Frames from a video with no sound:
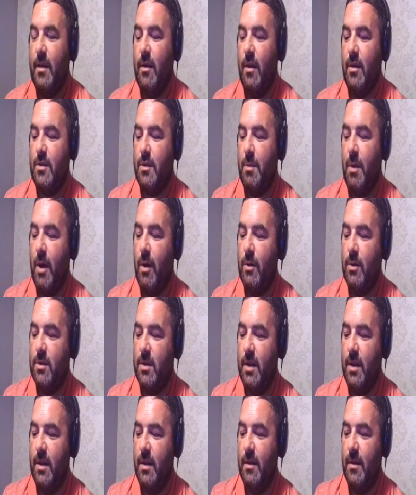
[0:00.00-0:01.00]
I suppose
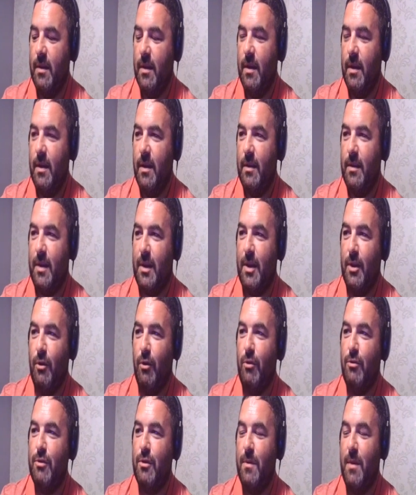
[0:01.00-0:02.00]
the
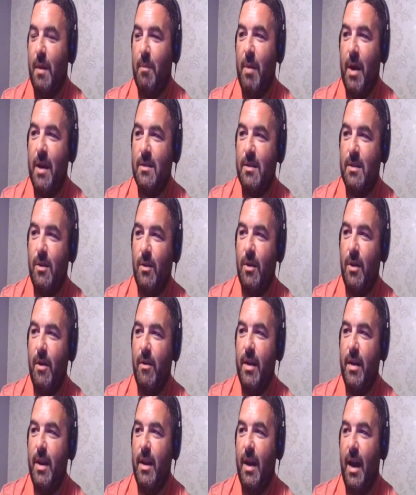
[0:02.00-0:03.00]
conundrum that Barcelona
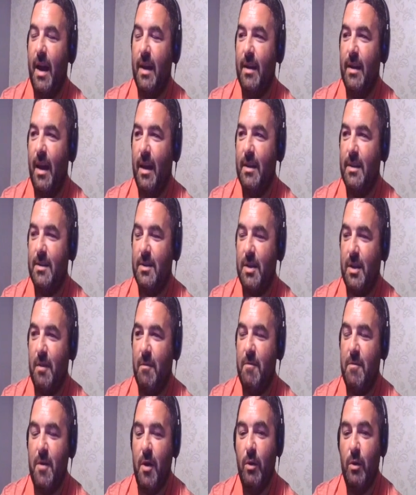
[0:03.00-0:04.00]
are in, and it's the
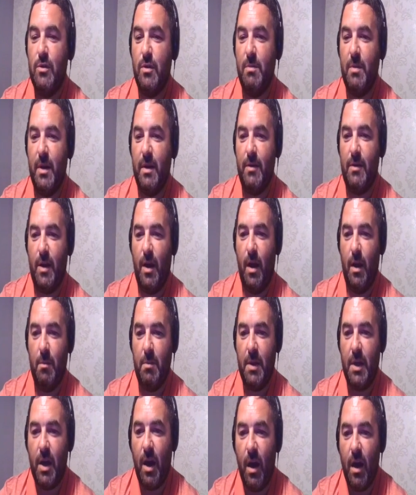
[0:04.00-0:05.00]
confusing bit of it all,
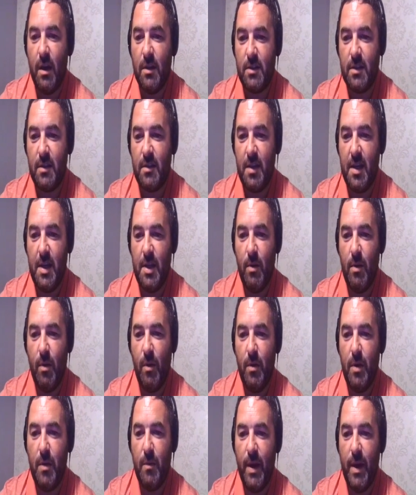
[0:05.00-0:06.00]
because Coutinho
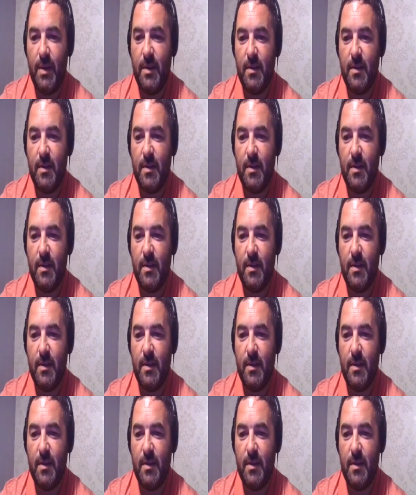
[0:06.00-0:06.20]
only went,